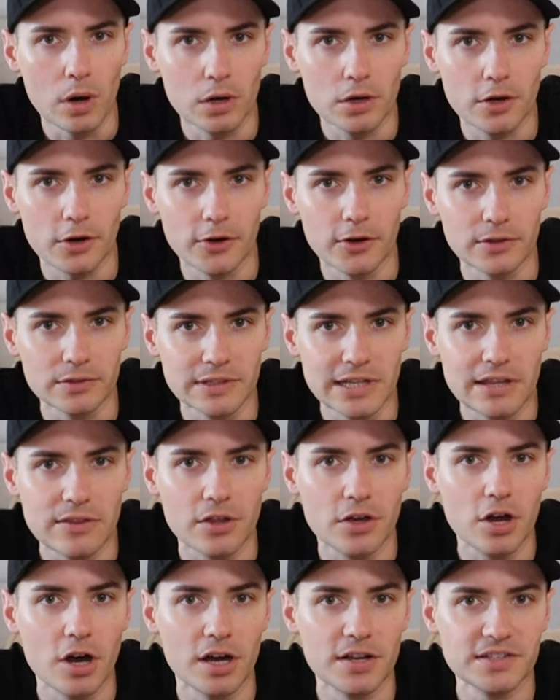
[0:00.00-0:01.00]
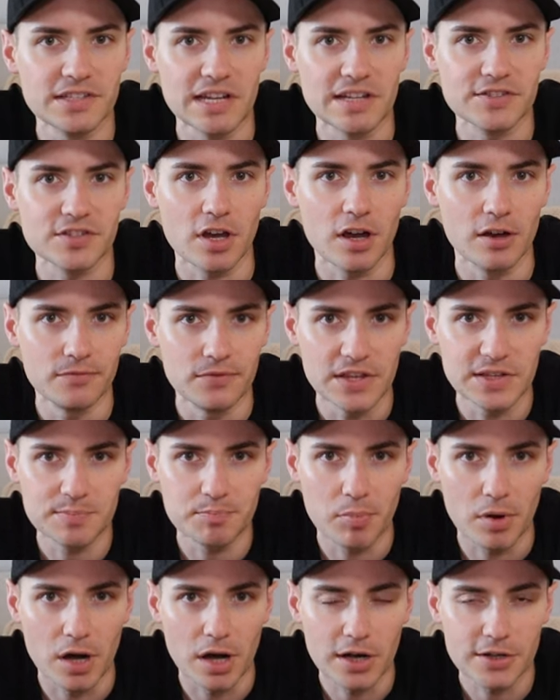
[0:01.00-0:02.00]
While currently the contents of this
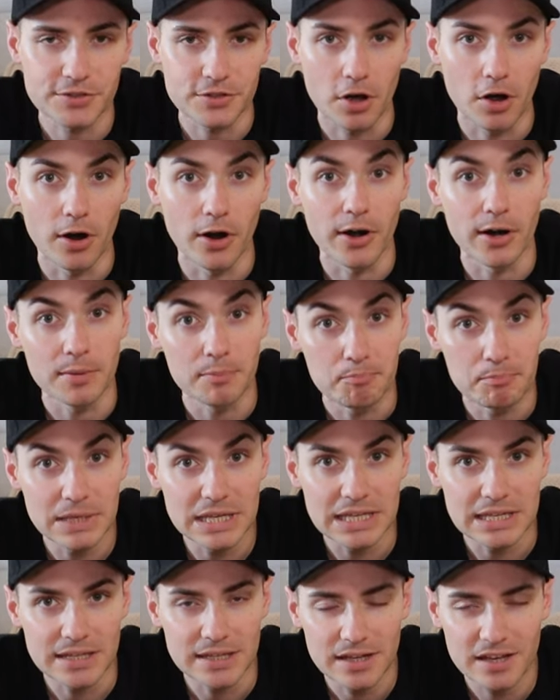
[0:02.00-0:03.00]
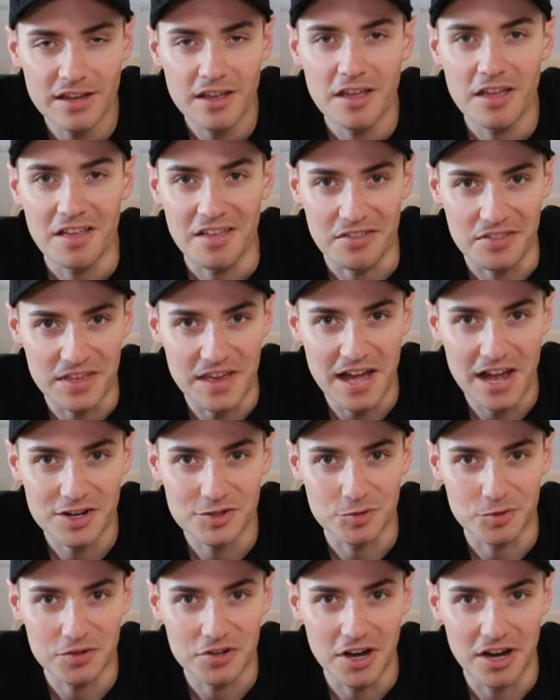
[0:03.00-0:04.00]
box are me, the
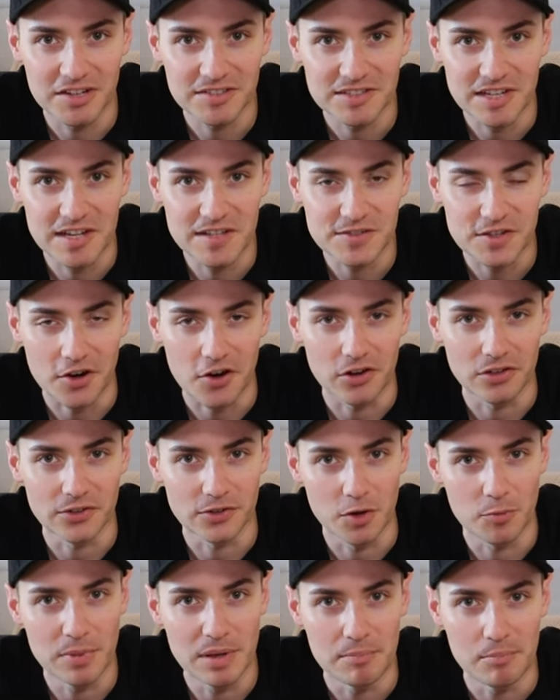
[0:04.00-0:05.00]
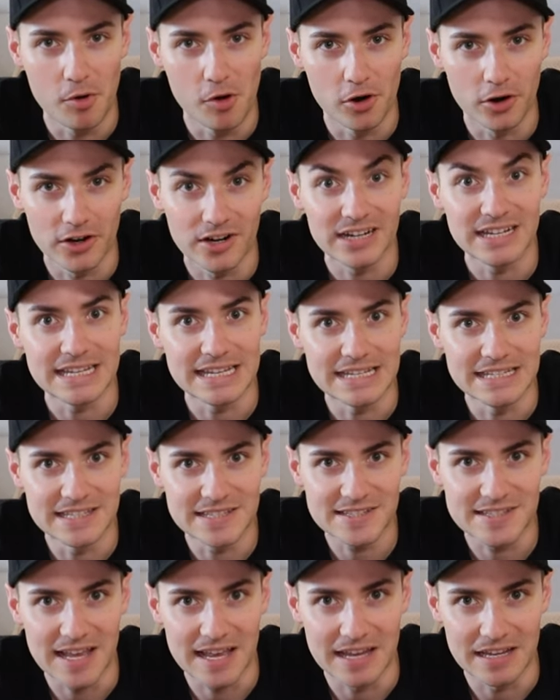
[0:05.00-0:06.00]
actual contents are a little bit more
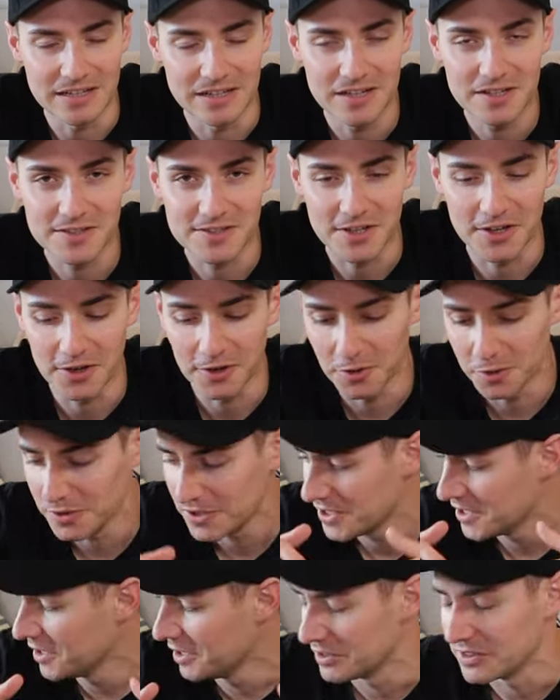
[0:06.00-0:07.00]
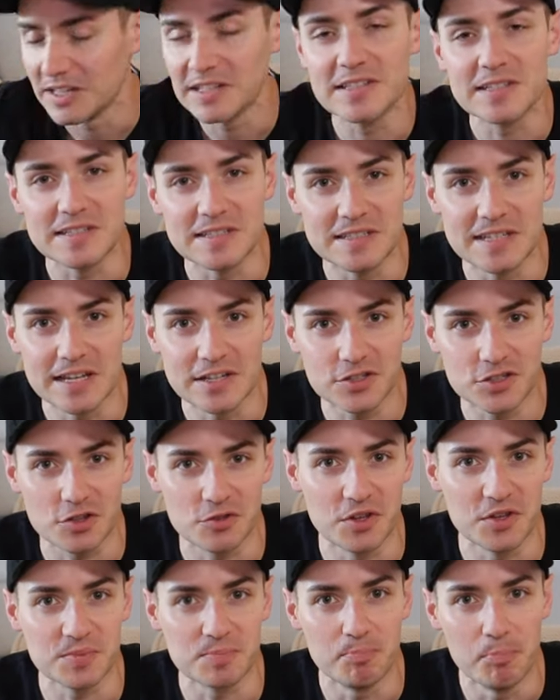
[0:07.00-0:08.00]
insane. So let's ditch
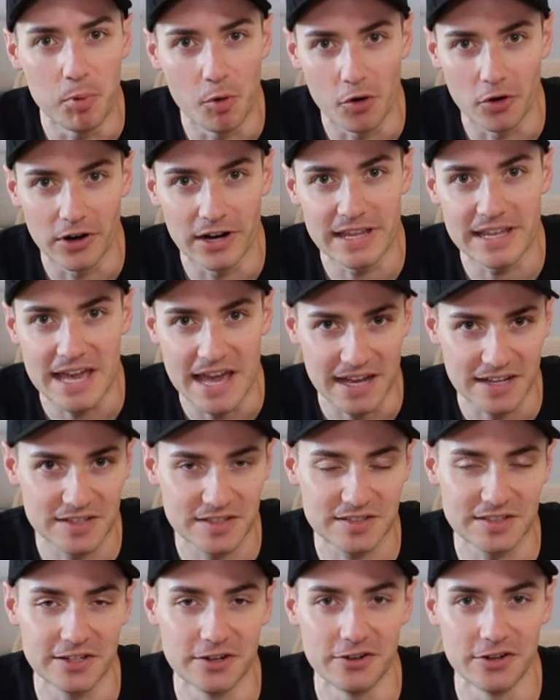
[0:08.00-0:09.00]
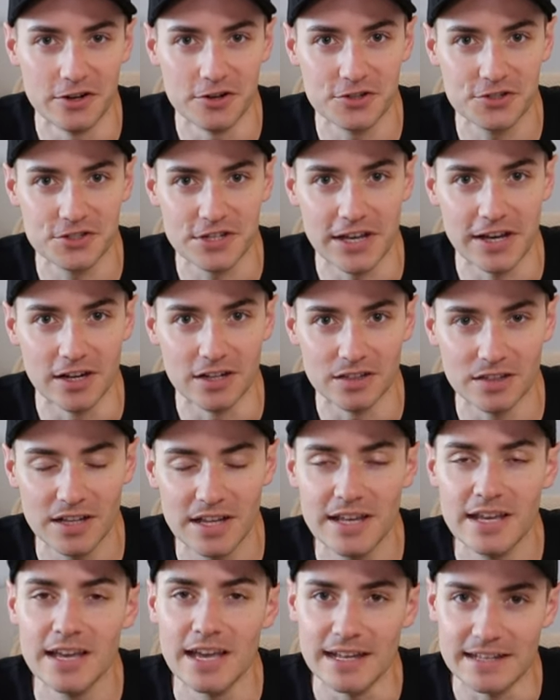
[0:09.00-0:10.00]
this boring exterior shell
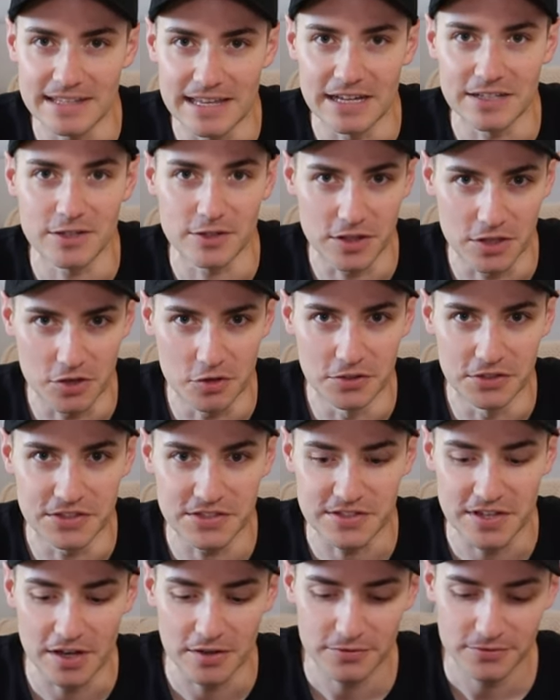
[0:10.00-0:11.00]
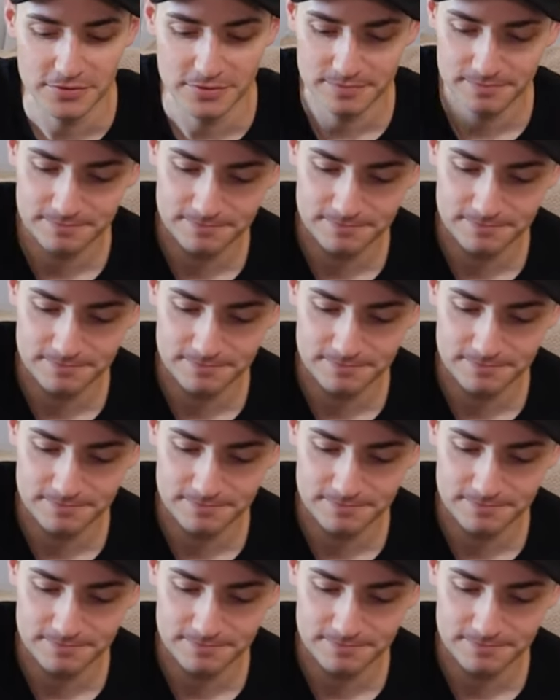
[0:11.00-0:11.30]
and get to the good stuff.